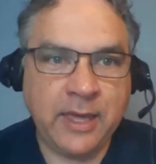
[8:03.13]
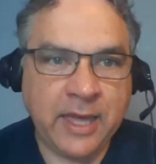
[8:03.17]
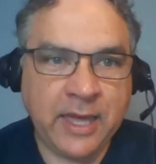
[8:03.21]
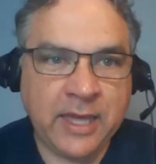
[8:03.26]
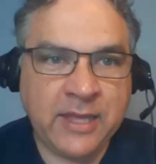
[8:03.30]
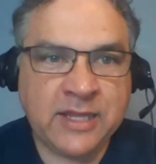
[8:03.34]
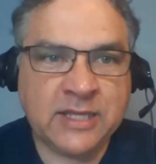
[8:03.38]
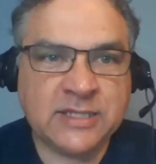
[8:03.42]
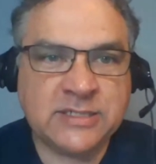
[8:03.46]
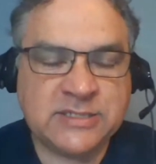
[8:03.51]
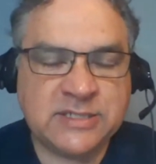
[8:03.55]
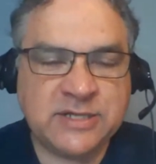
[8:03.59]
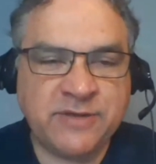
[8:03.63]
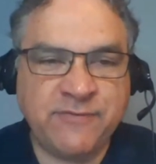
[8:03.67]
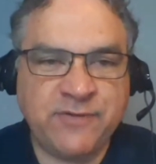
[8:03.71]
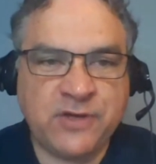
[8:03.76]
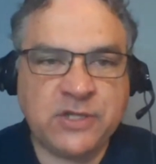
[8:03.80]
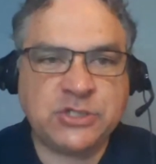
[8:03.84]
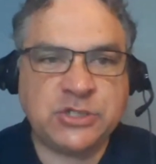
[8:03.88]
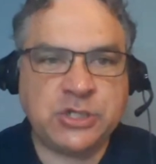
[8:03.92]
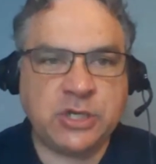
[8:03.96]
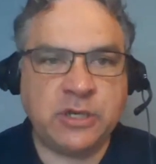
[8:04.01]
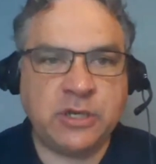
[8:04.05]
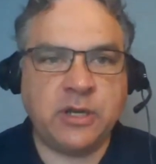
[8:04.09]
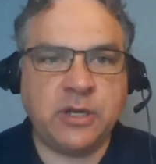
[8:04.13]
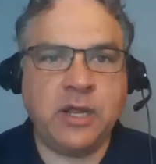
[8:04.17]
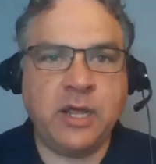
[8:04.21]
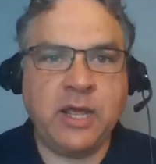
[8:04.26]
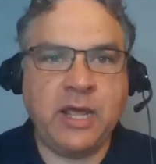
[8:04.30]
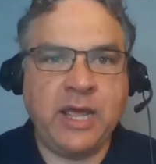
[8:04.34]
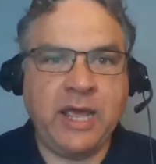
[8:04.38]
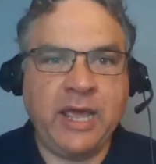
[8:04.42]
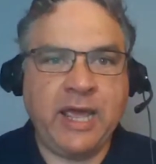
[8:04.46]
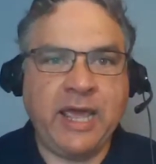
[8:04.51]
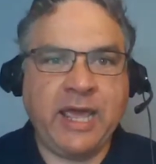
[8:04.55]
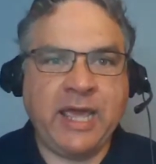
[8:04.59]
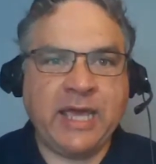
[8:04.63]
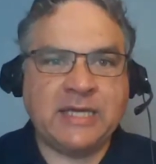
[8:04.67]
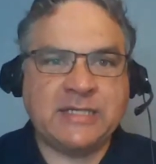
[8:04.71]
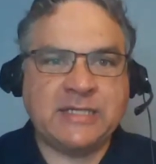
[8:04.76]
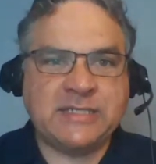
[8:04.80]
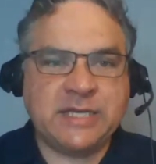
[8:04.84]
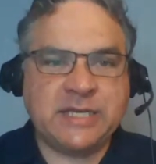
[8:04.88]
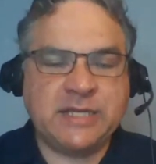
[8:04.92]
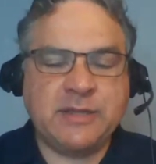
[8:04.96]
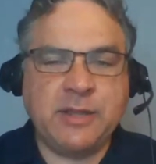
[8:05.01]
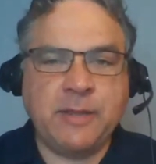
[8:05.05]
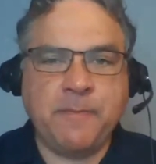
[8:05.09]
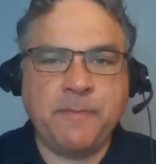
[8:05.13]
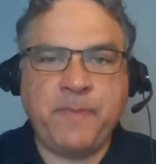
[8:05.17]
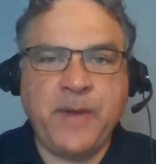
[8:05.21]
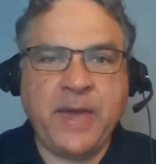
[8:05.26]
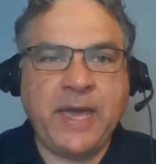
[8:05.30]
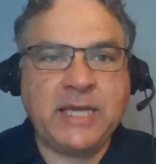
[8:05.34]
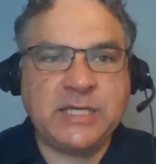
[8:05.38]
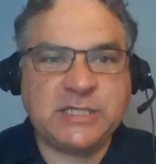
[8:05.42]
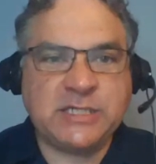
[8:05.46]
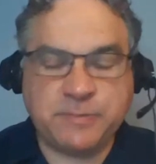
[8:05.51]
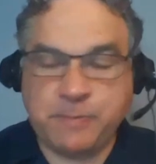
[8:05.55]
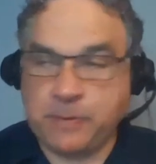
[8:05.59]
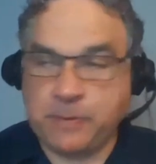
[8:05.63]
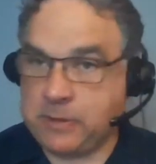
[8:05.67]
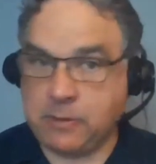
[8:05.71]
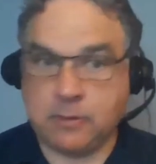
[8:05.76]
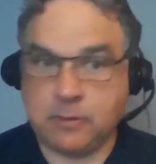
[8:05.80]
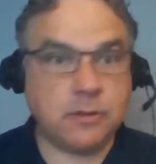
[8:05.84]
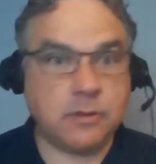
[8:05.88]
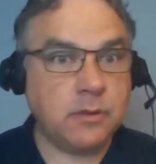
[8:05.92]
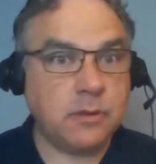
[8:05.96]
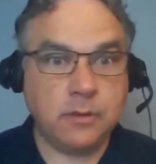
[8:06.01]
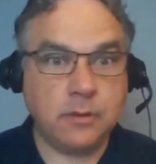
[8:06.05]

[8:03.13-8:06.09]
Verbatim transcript: in this division is in the basement,